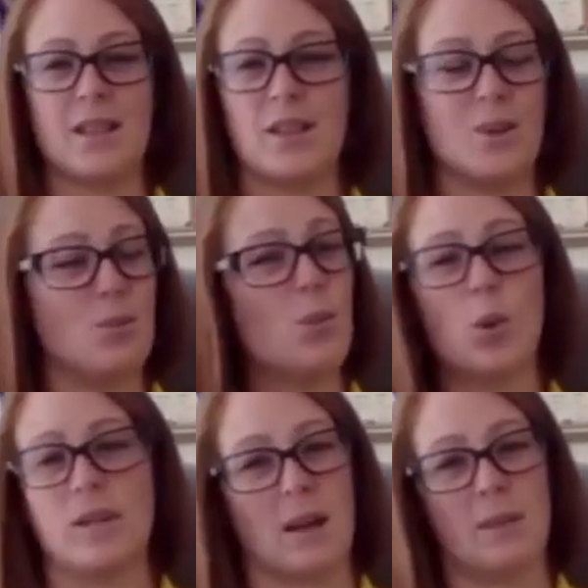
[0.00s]
it's going to
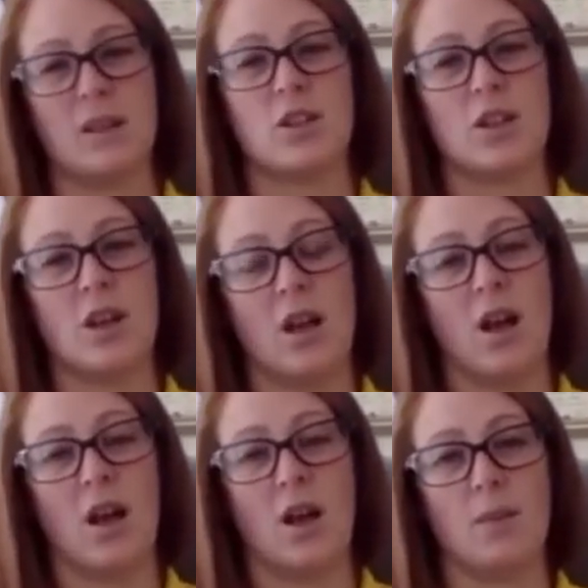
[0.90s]
do more damage
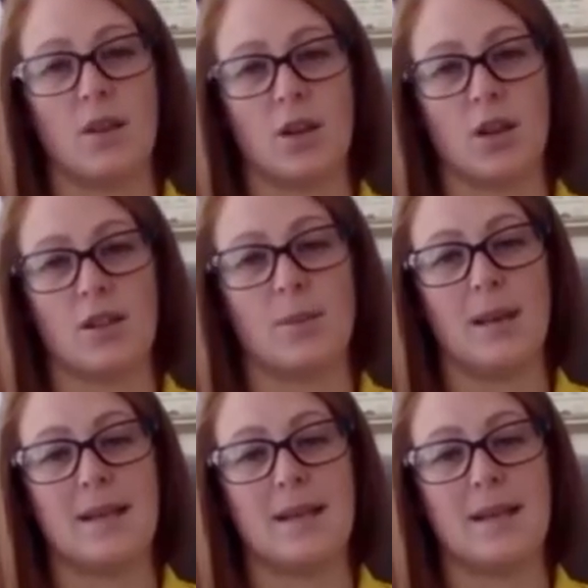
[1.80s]
um, than good.